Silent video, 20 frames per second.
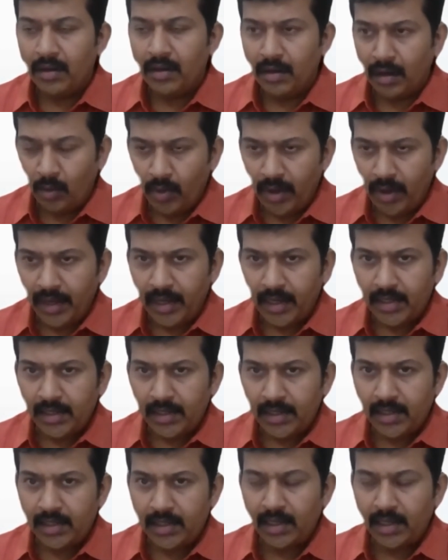nowadays,
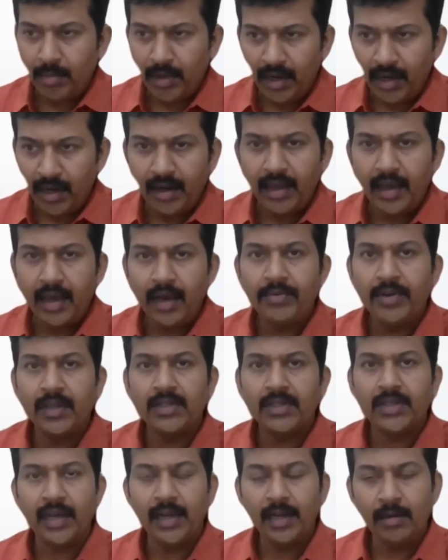immediately after
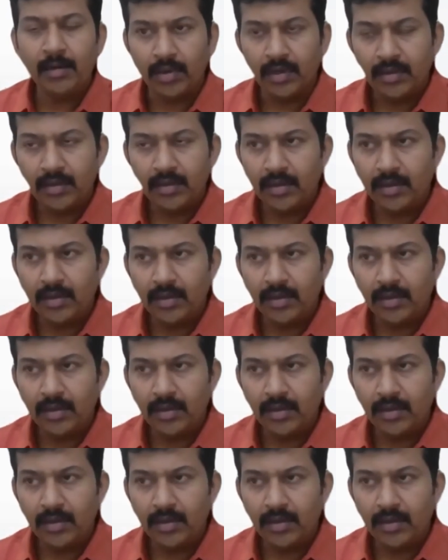childbirth,